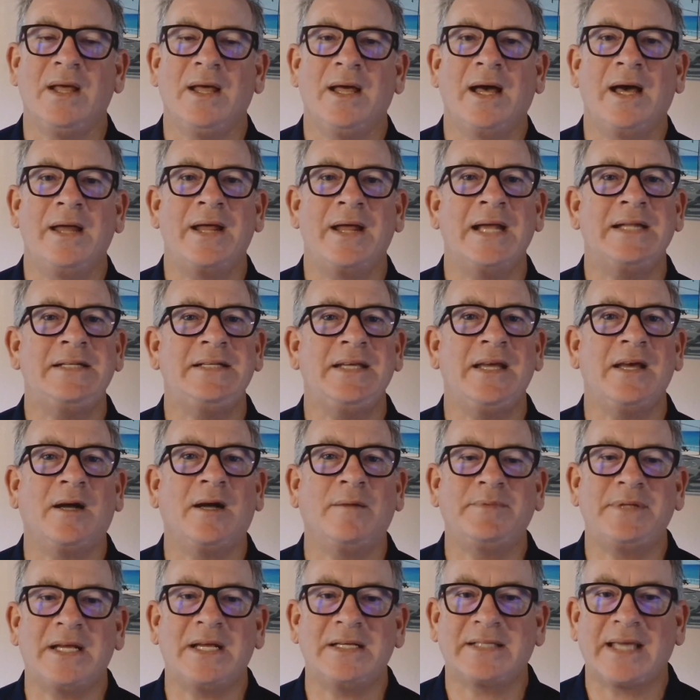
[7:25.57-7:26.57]
An IT
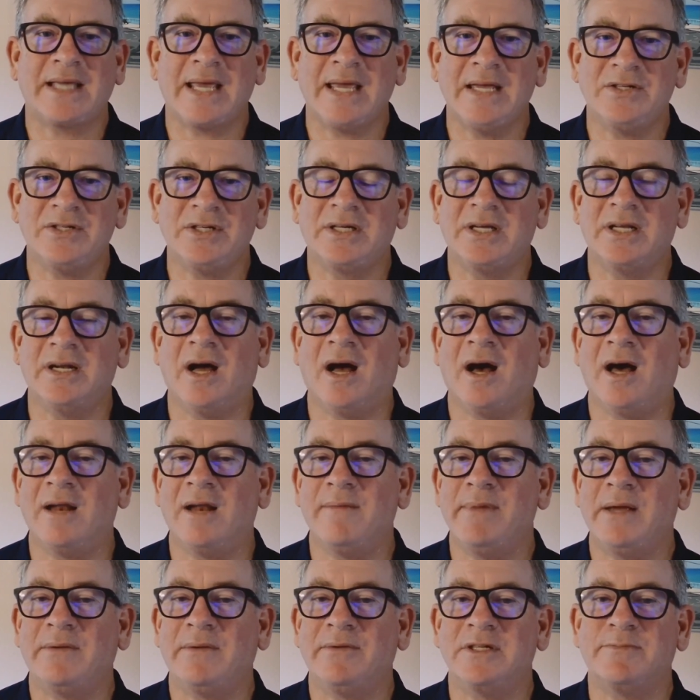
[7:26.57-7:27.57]
help desk agent can
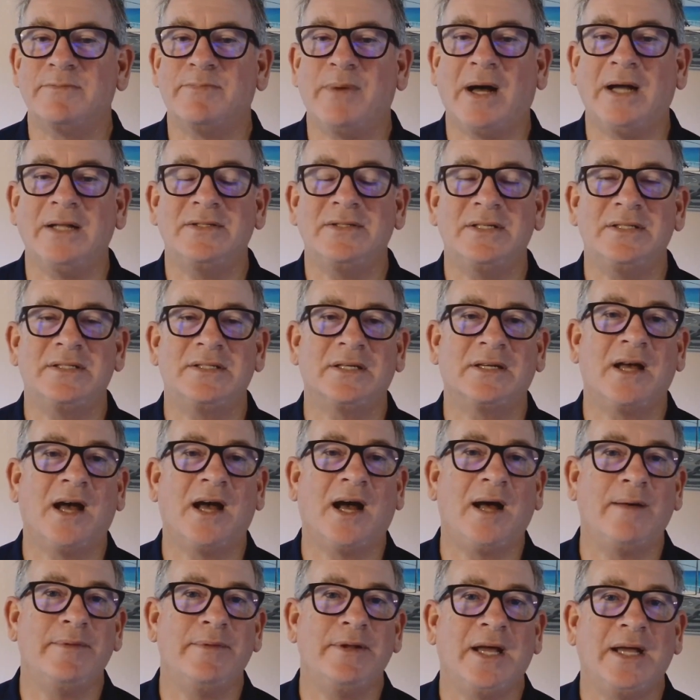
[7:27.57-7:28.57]
automate responses to
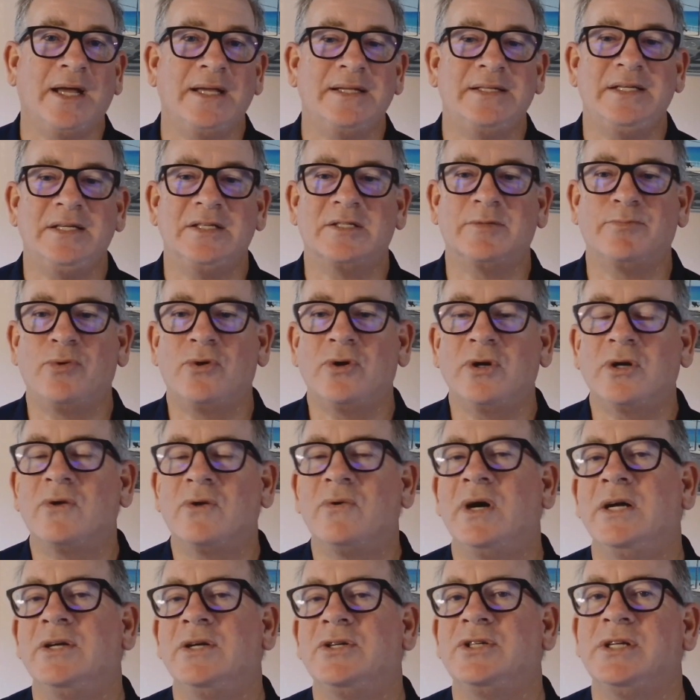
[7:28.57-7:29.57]
common IT support
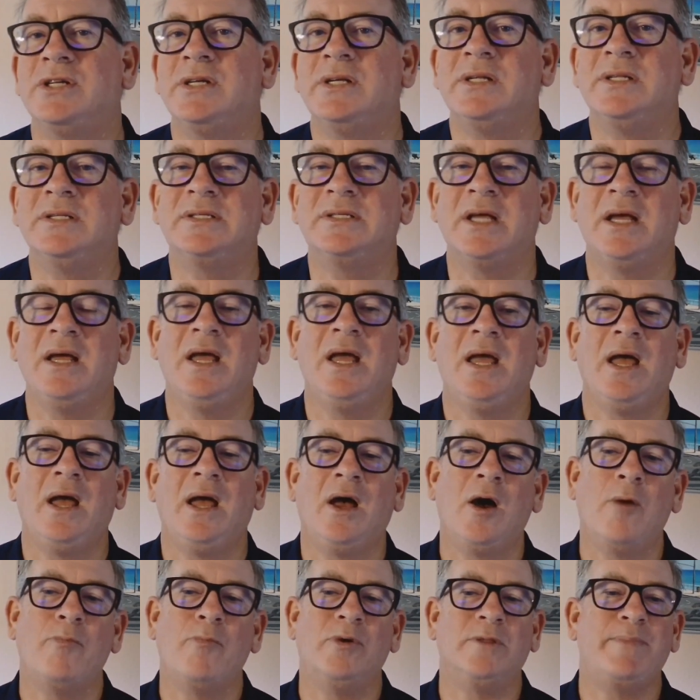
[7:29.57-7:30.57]
questions,
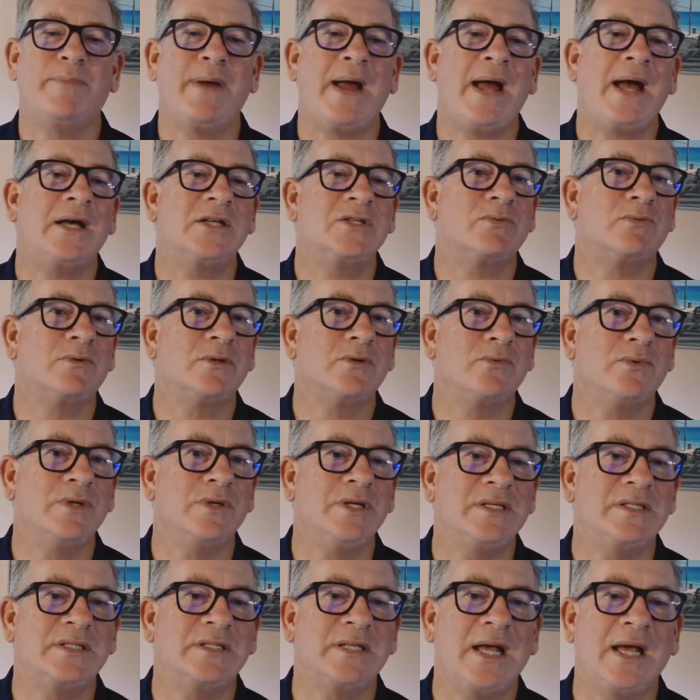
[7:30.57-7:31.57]
help with password
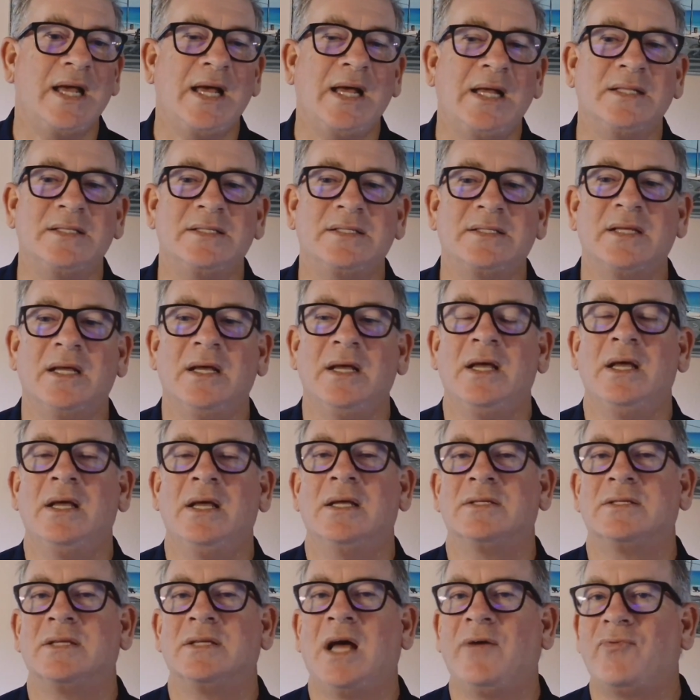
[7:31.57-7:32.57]
resets,
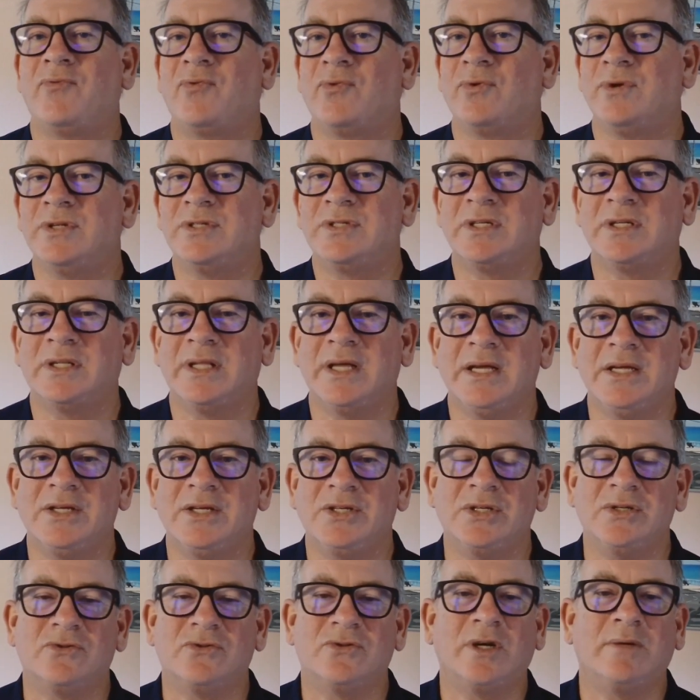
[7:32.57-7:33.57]
software
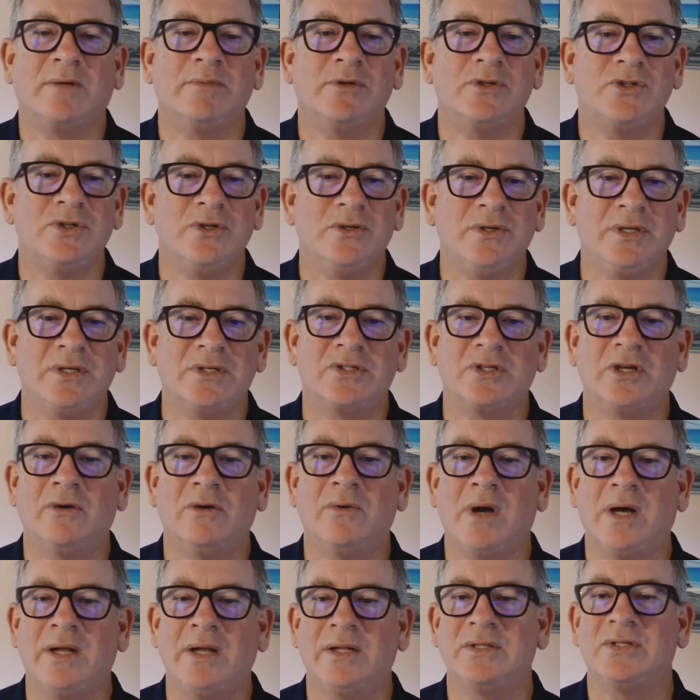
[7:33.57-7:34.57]
installation, troubleshooting,
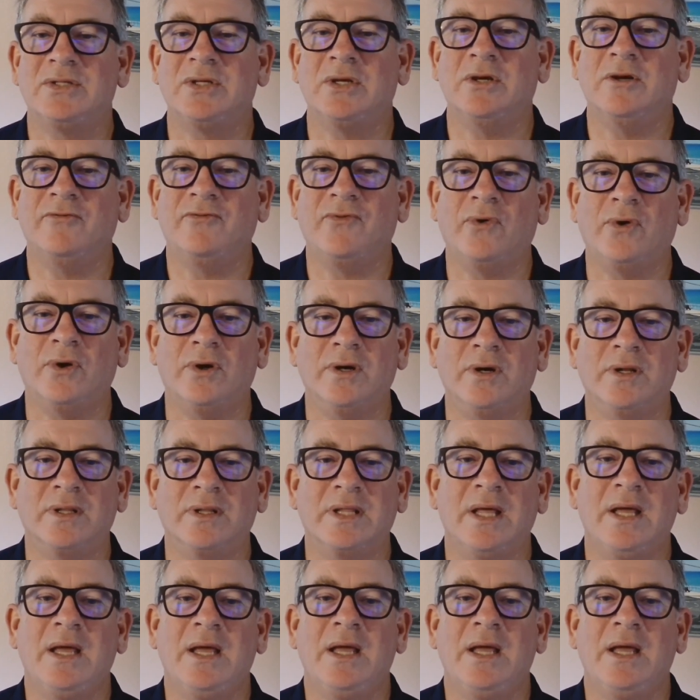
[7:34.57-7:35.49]
so on and so forth.